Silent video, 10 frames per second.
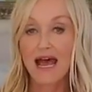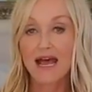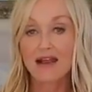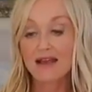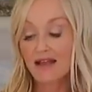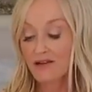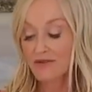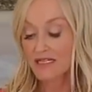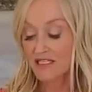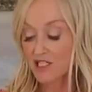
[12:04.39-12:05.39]
and I like
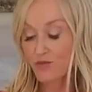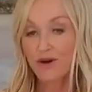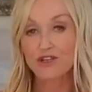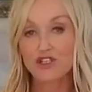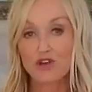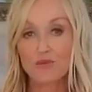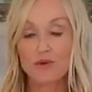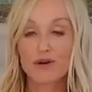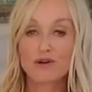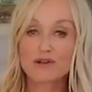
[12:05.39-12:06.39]
reading spiritual
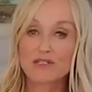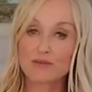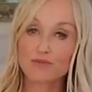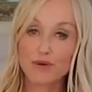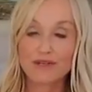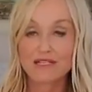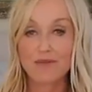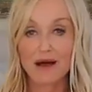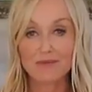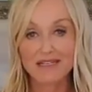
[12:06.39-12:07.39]
books and books
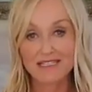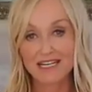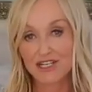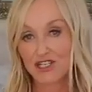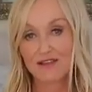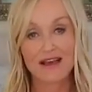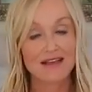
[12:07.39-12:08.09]
about meditation.